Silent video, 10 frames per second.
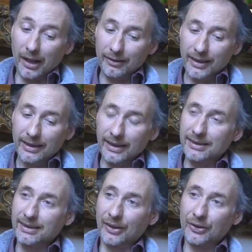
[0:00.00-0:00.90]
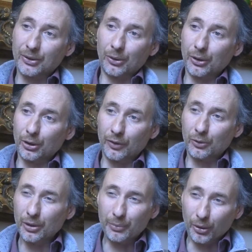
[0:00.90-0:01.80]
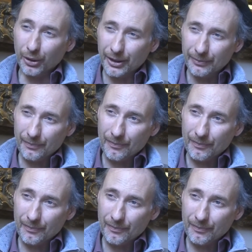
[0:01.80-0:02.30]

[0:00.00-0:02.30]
parallel, it's the story of a wee boy